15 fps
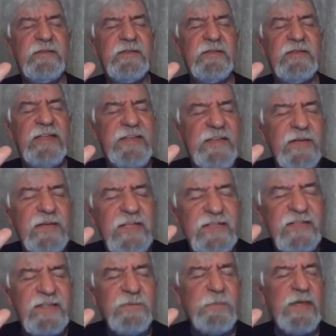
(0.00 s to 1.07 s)
in the
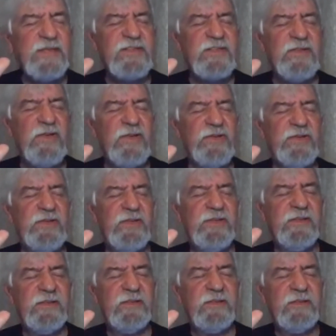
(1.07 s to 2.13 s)
wrestling match, Lord,
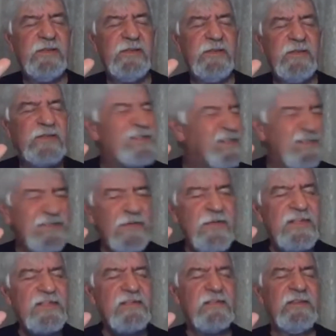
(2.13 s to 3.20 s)
because it's a
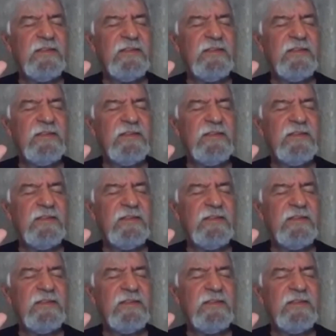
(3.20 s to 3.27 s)
wrestle.